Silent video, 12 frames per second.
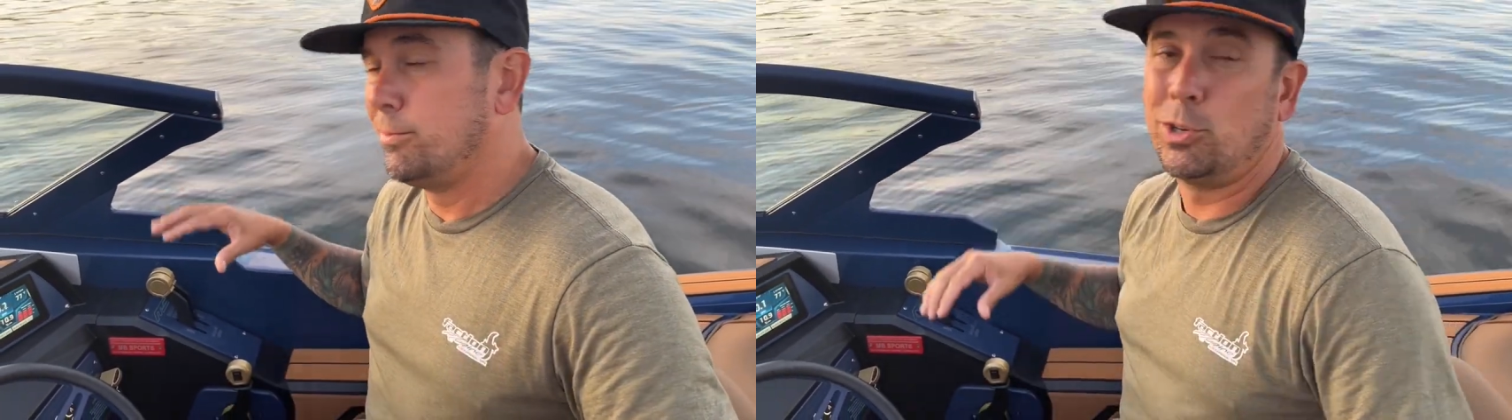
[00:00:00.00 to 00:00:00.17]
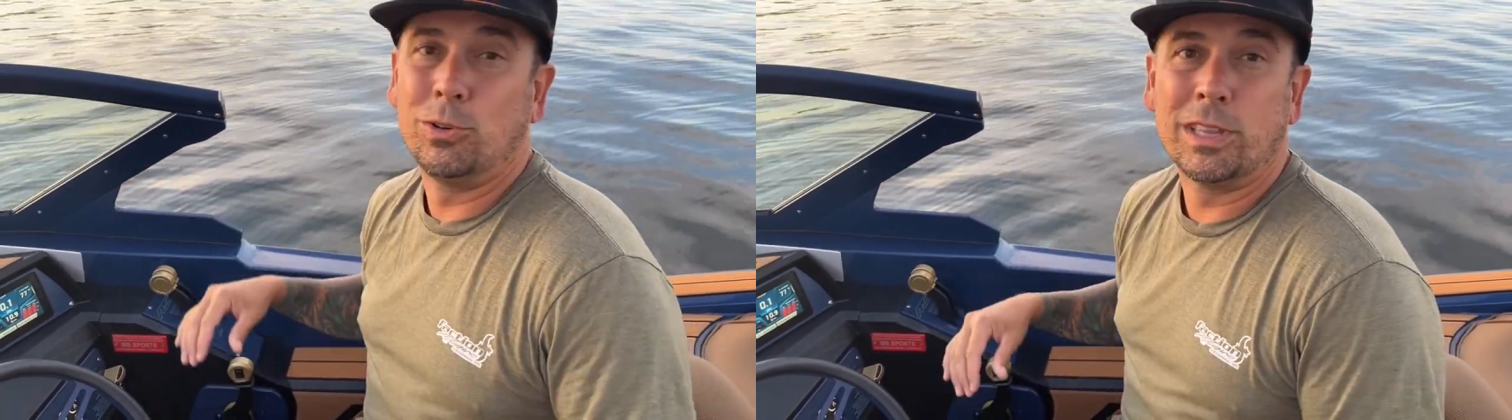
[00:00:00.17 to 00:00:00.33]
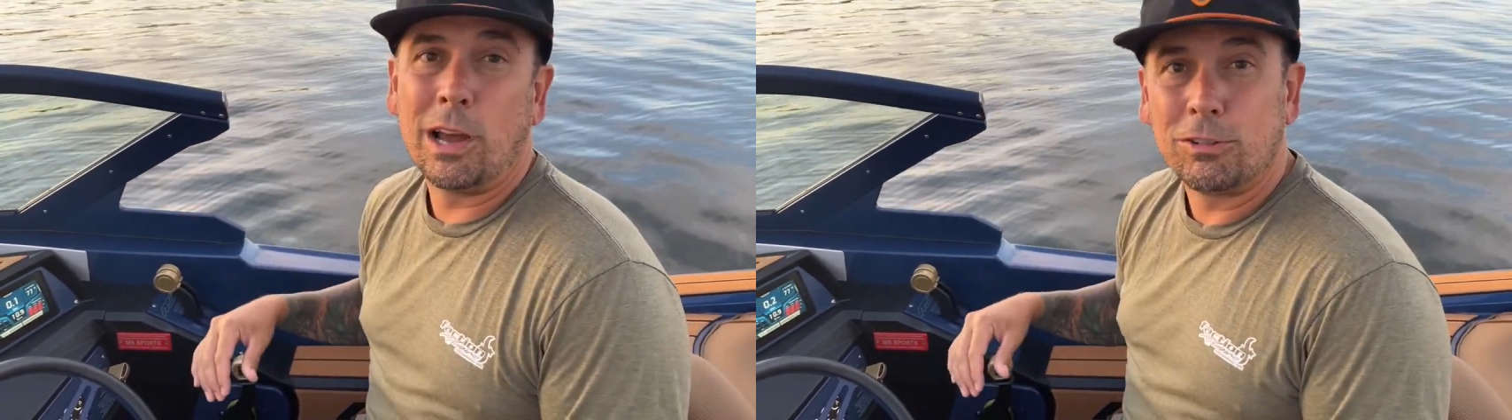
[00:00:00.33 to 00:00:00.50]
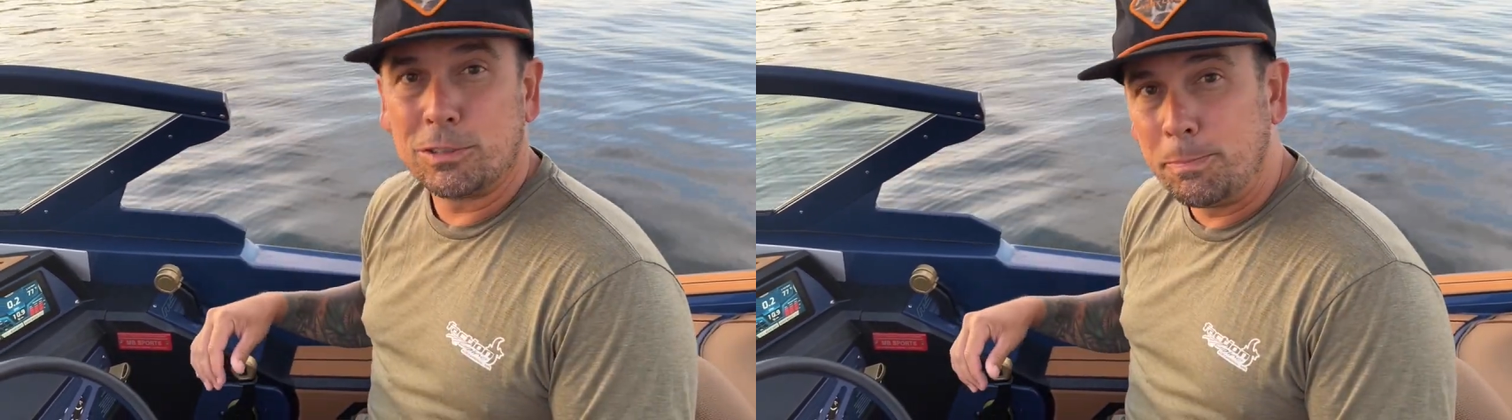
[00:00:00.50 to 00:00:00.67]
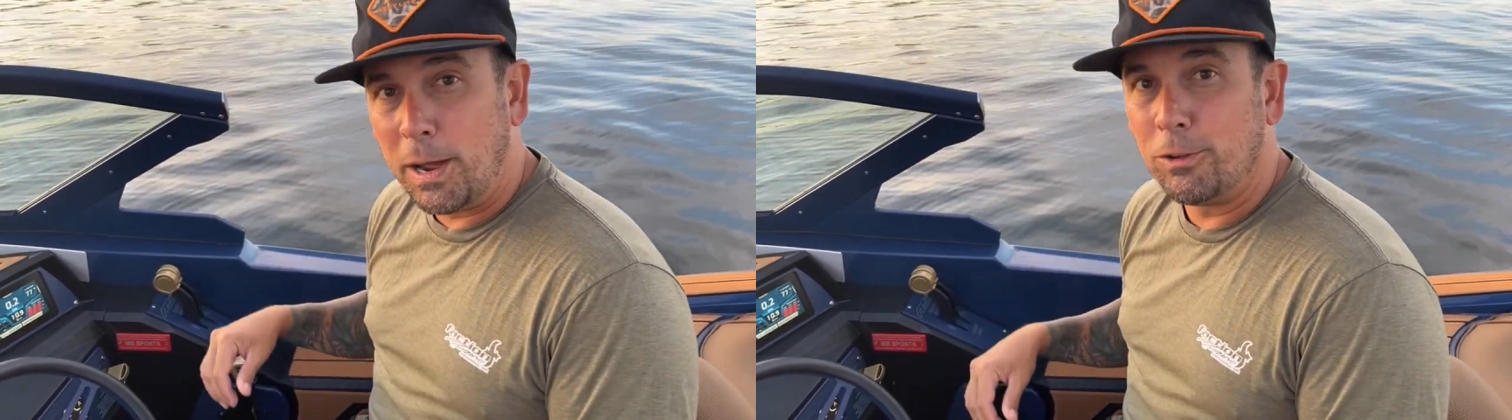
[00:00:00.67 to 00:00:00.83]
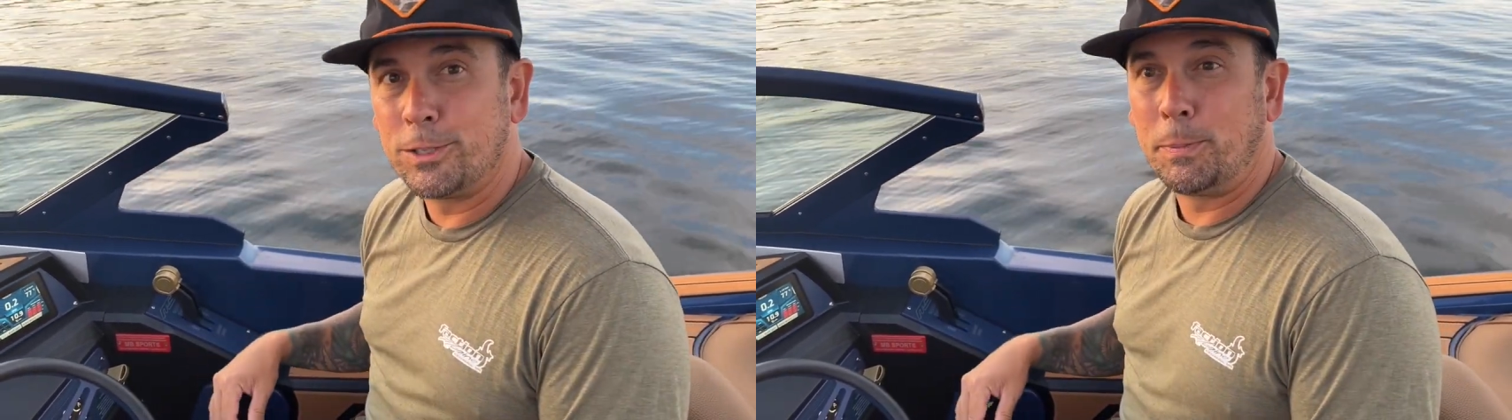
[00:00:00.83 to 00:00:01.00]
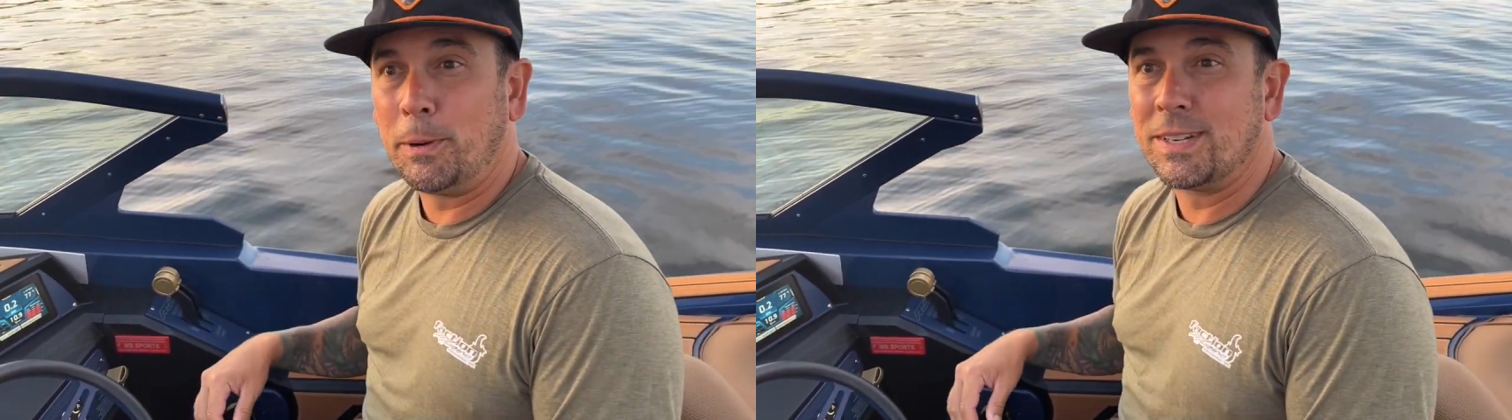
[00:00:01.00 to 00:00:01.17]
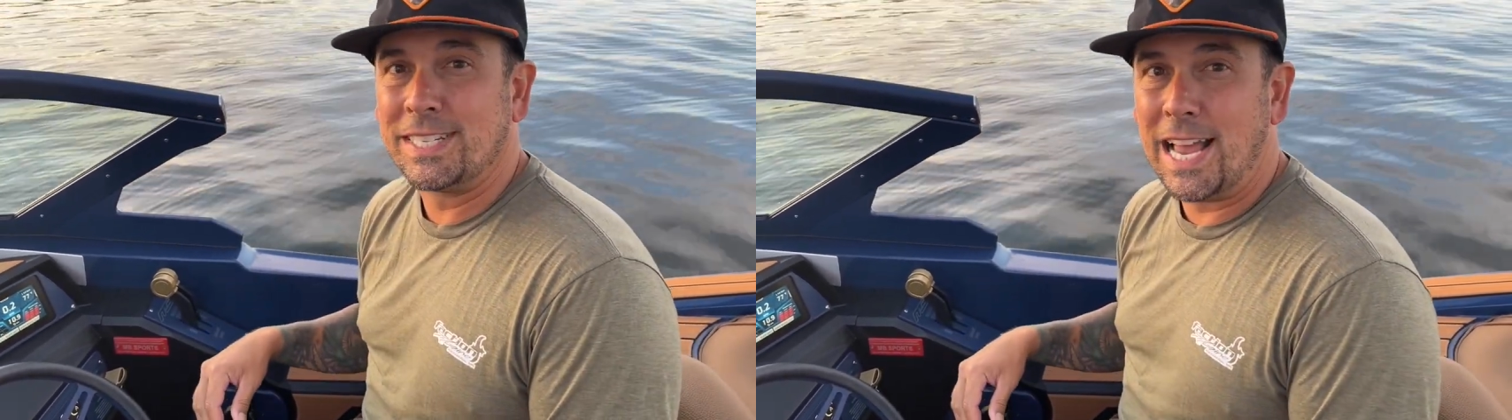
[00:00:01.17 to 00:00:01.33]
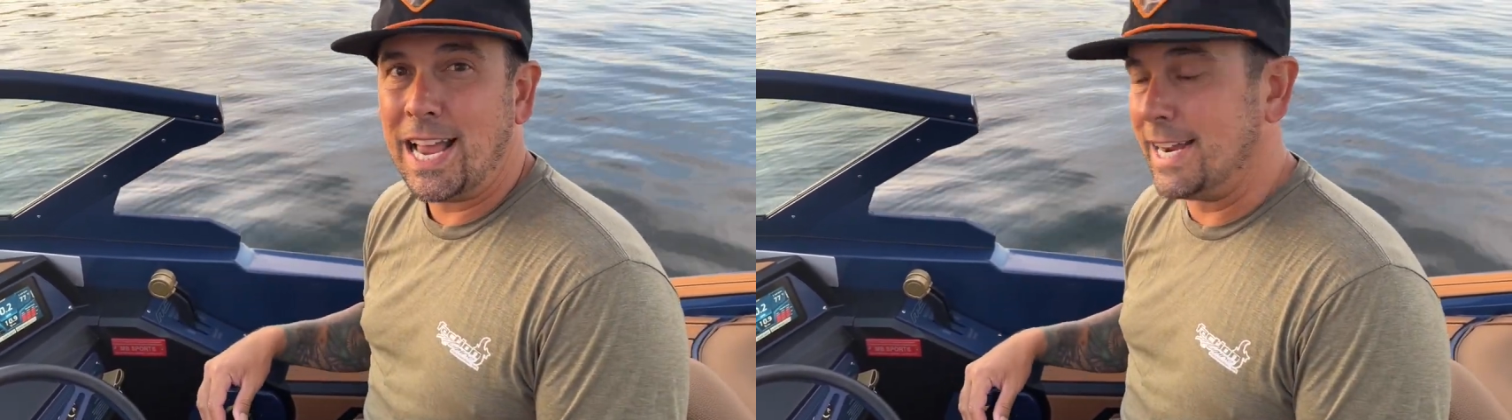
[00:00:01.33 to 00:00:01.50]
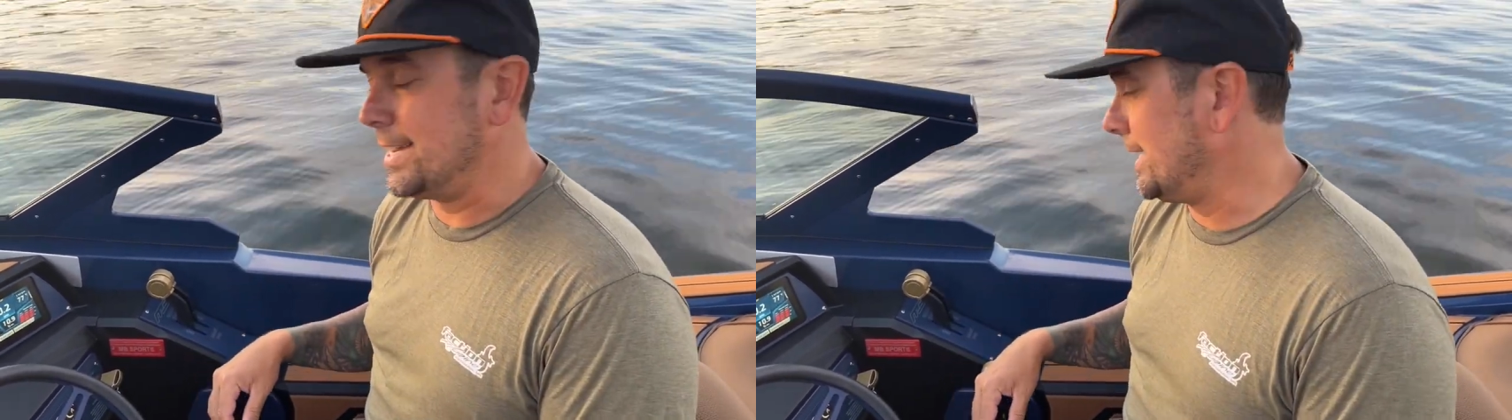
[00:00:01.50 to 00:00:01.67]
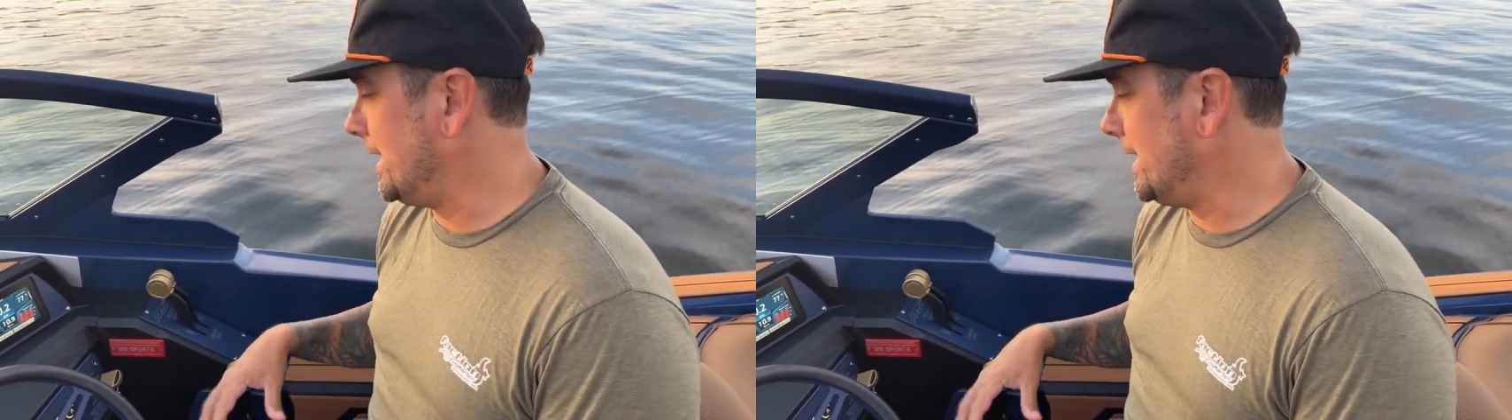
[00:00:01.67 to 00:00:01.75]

2,000 pounds per side.